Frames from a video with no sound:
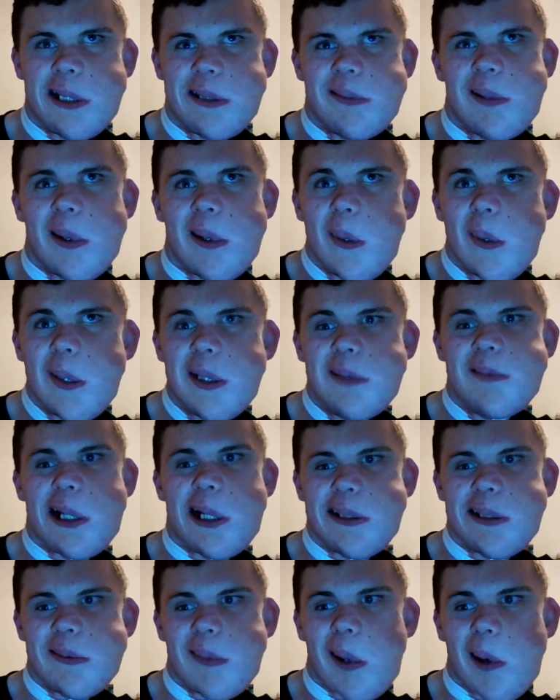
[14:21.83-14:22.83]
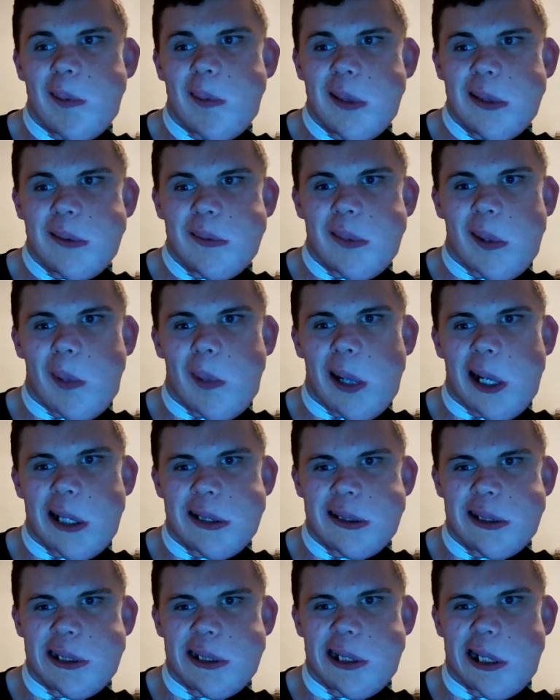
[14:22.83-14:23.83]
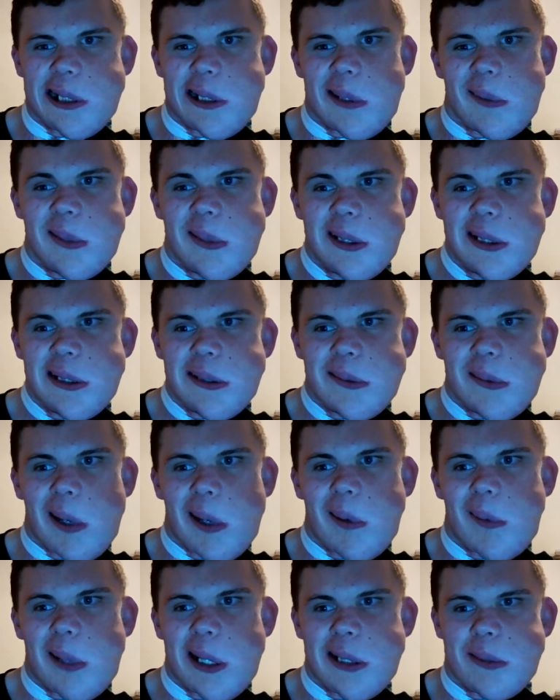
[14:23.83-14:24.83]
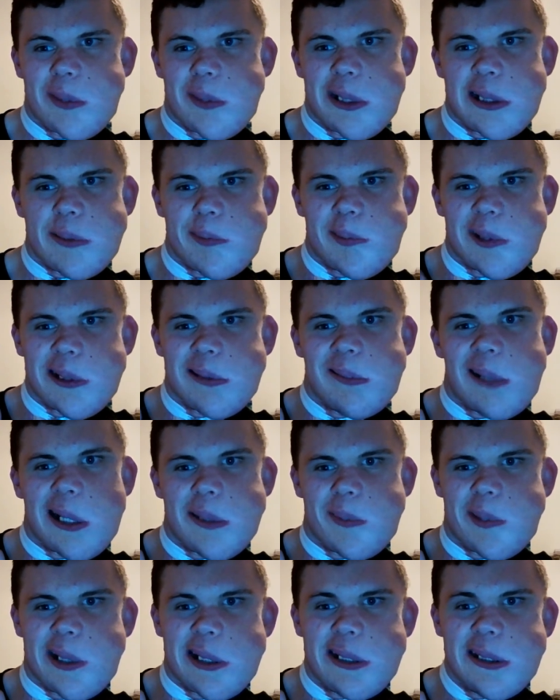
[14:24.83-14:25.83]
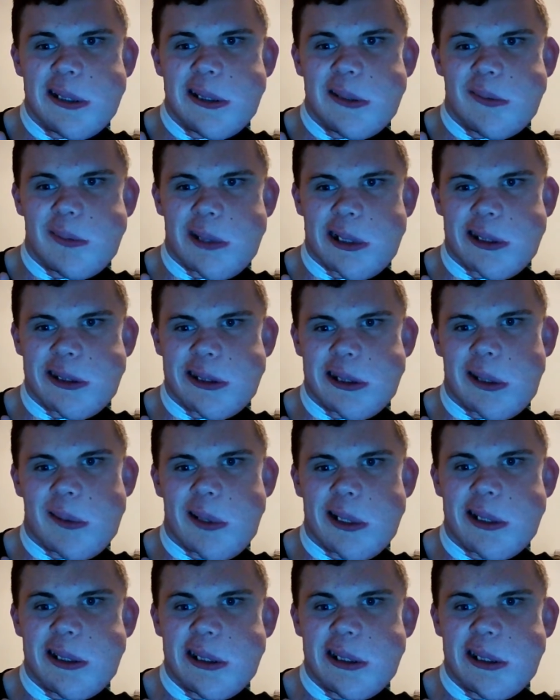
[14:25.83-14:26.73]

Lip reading: So, thank you all for watching. I hope you all liked it. Please like this video.